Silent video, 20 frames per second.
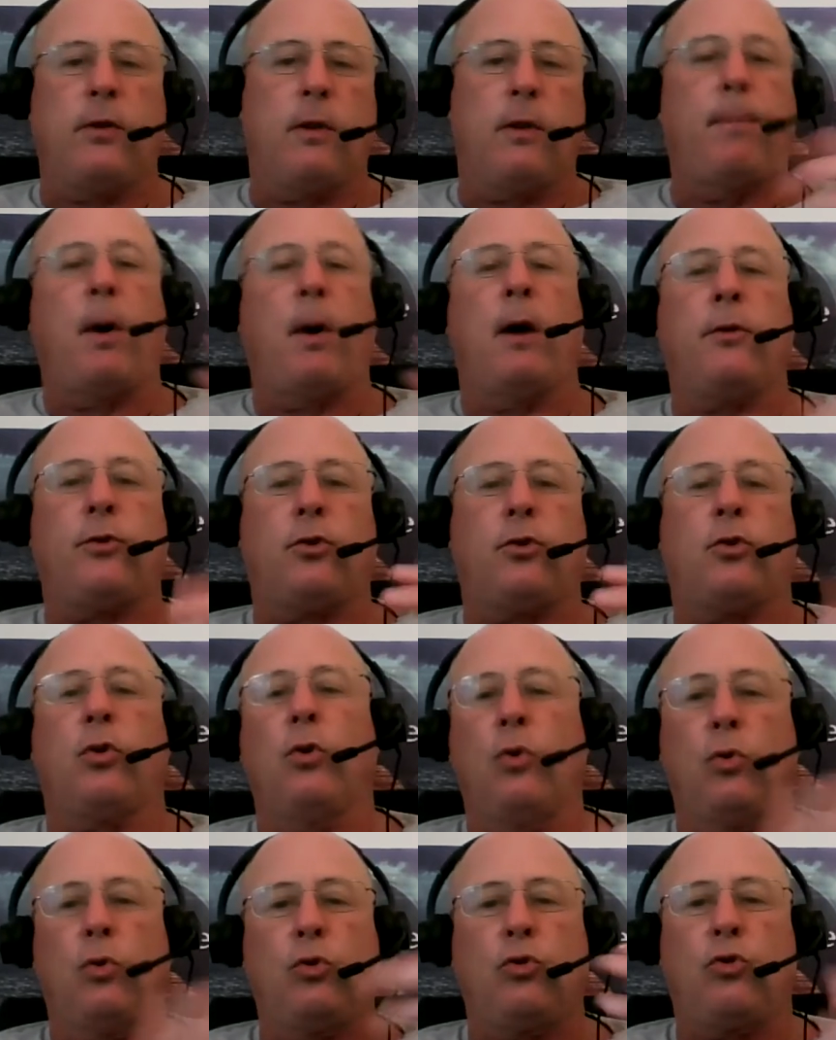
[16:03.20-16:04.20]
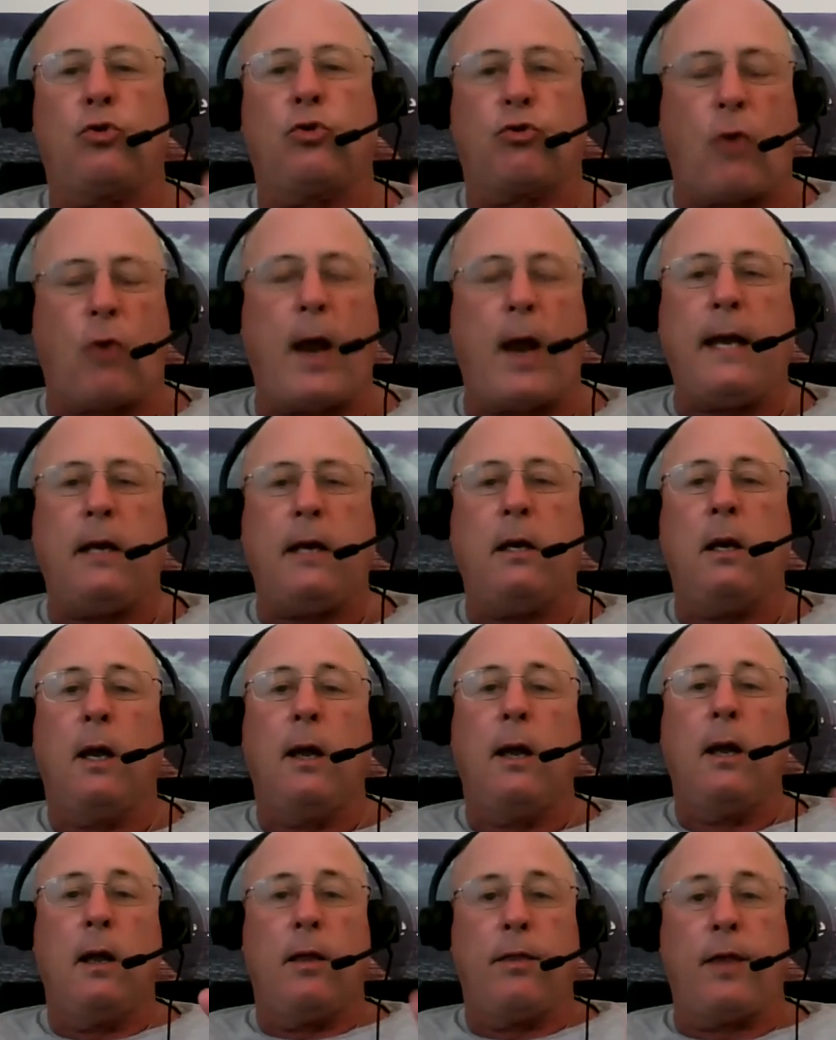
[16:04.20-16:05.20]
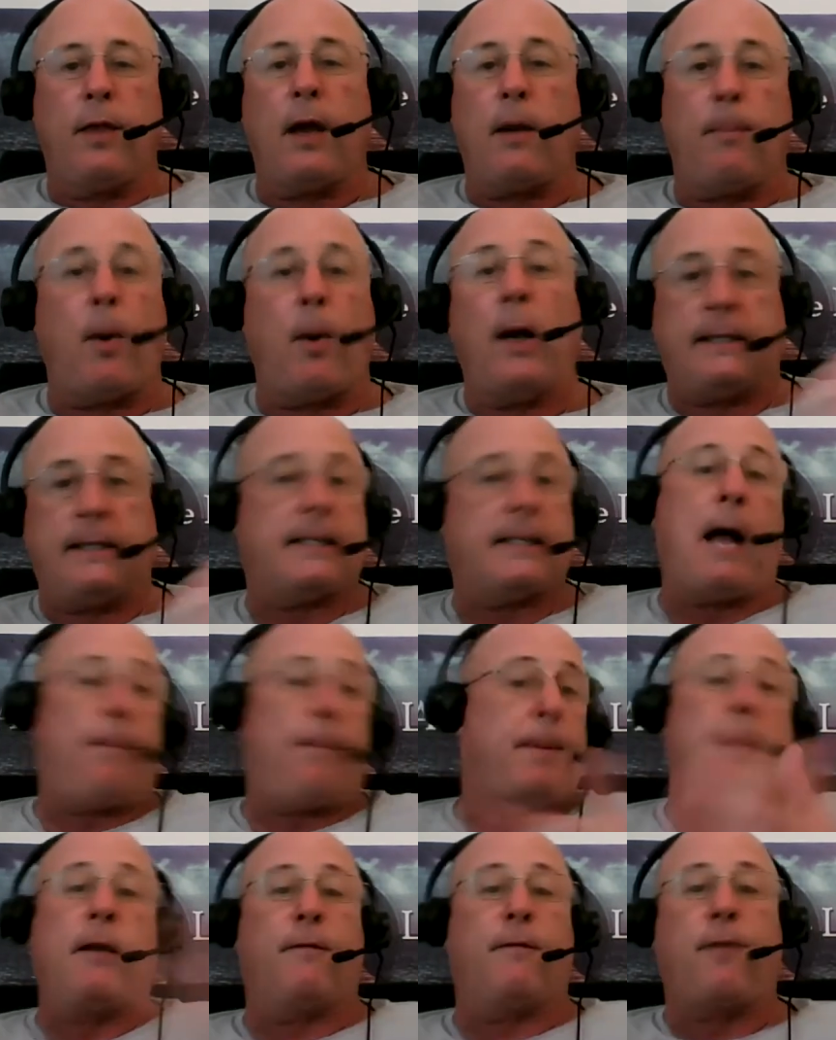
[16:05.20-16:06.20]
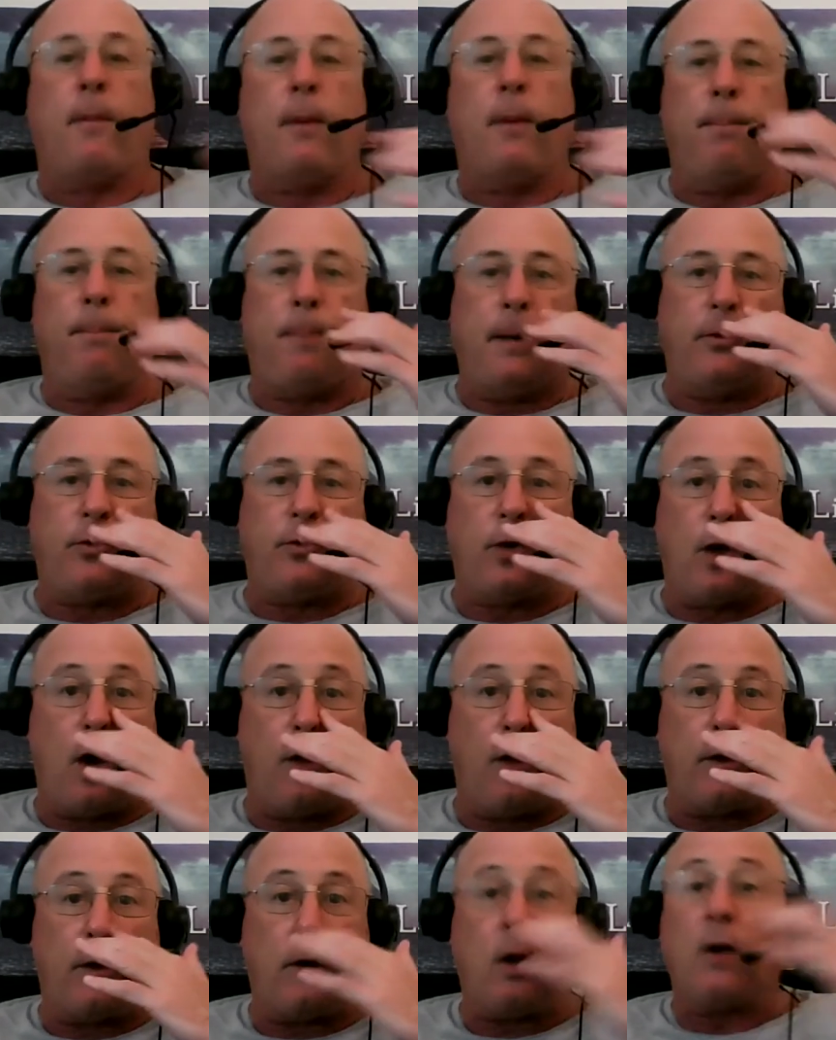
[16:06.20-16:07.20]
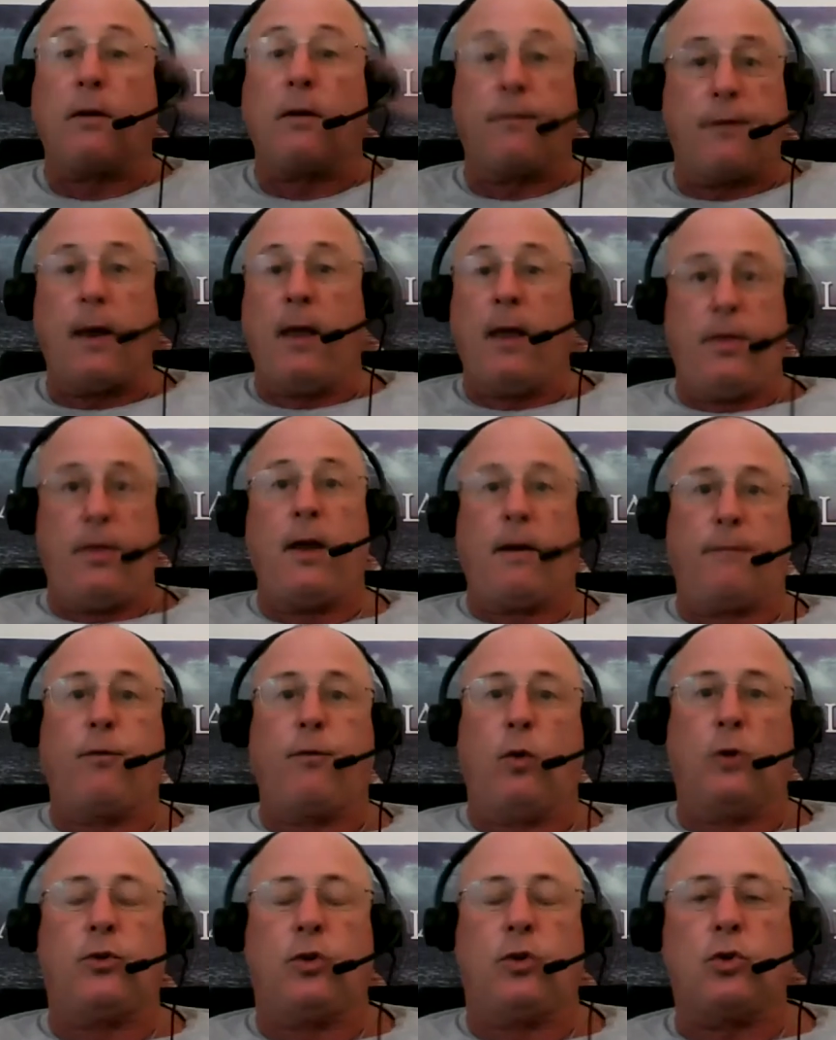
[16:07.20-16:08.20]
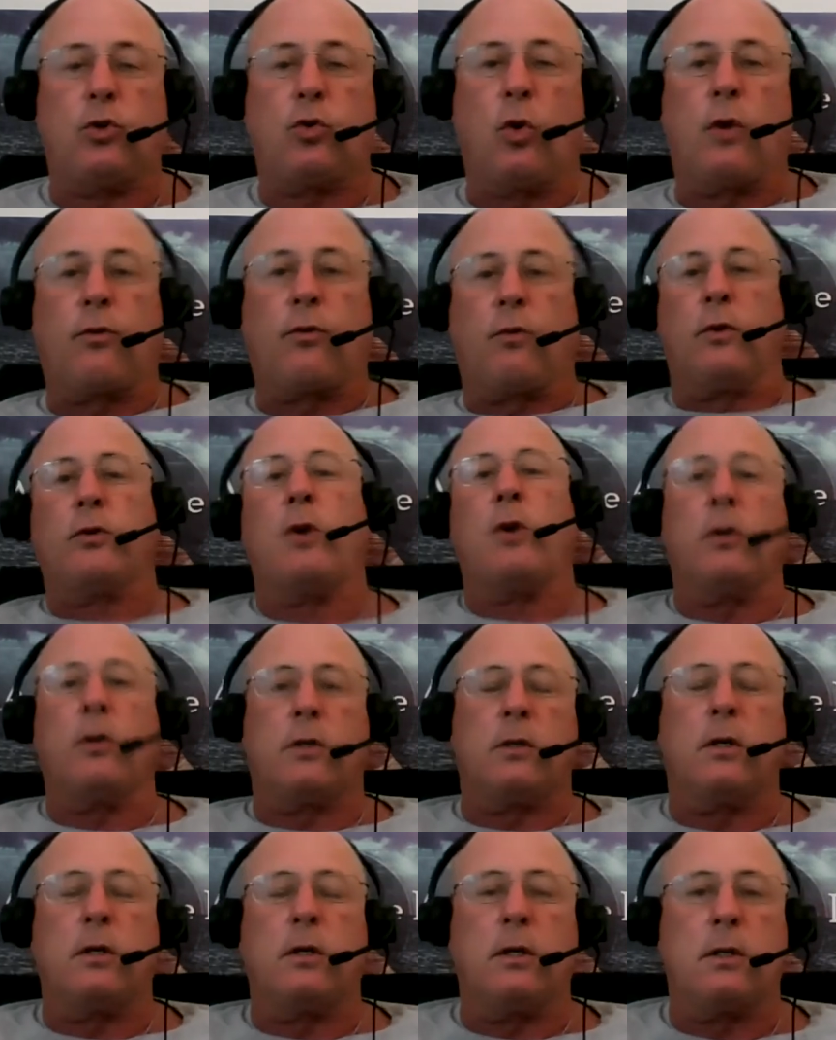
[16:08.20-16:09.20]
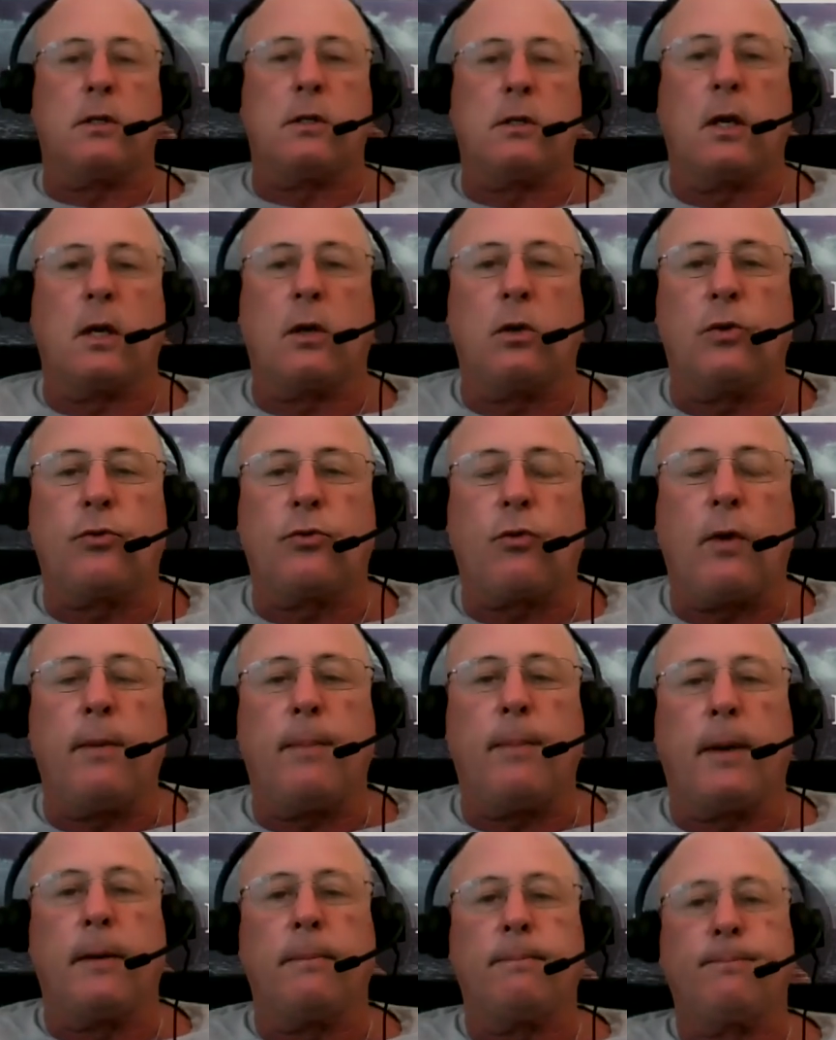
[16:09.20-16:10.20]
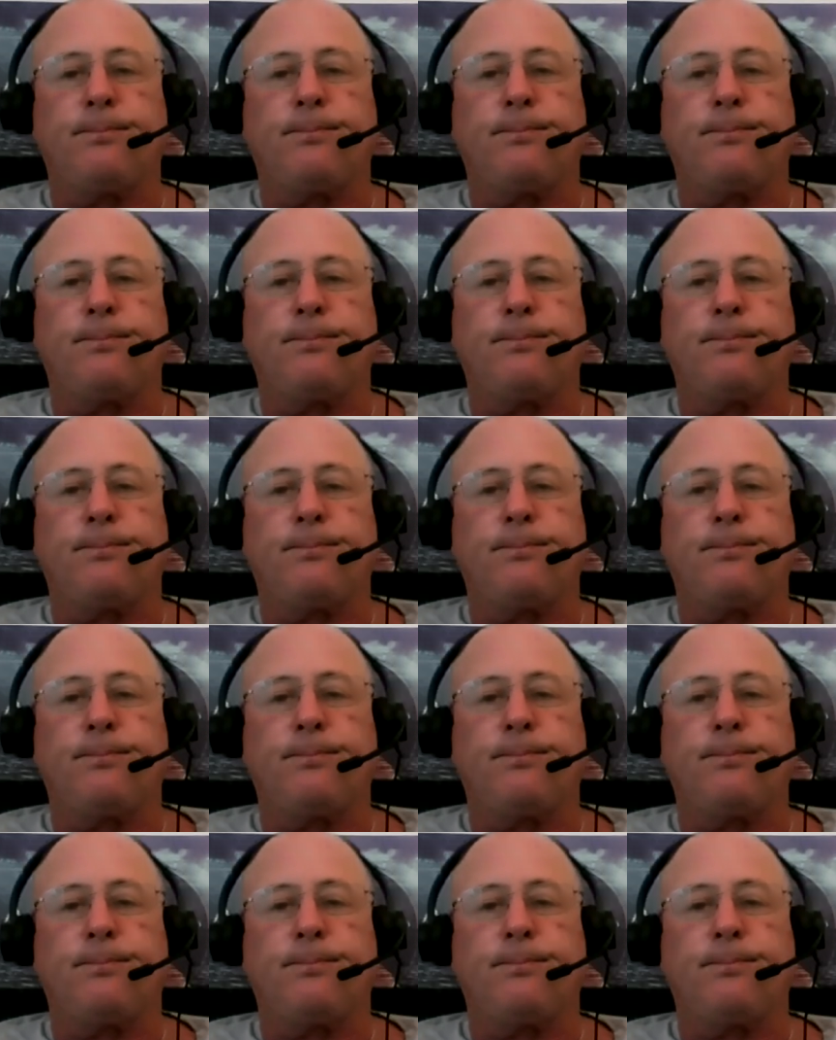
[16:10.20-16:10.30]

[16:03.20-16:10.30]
in the butt to strain, thereby stopping it from impinging on the nerve. And therefore she saw the results in a single treatment.